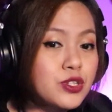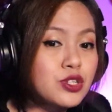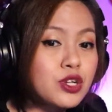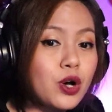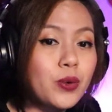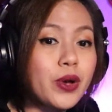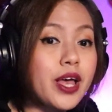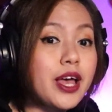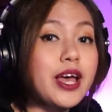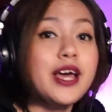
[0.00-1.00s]
So
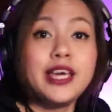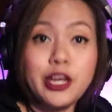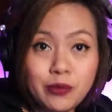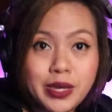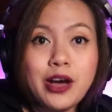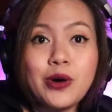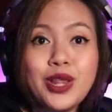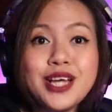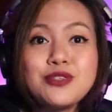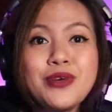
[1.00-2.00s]
here we go.
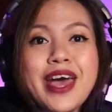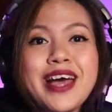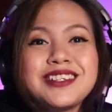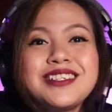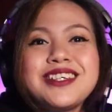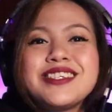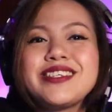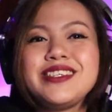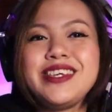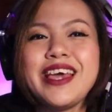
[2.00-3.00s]
Let's react to
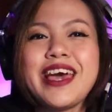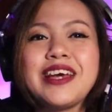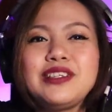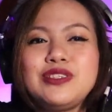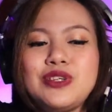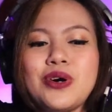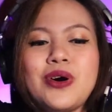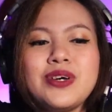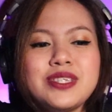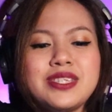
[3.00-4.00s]
this in Yek
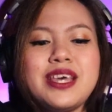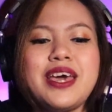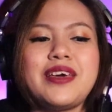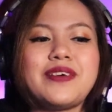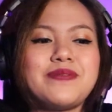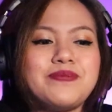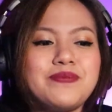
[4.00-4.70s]
Do Se.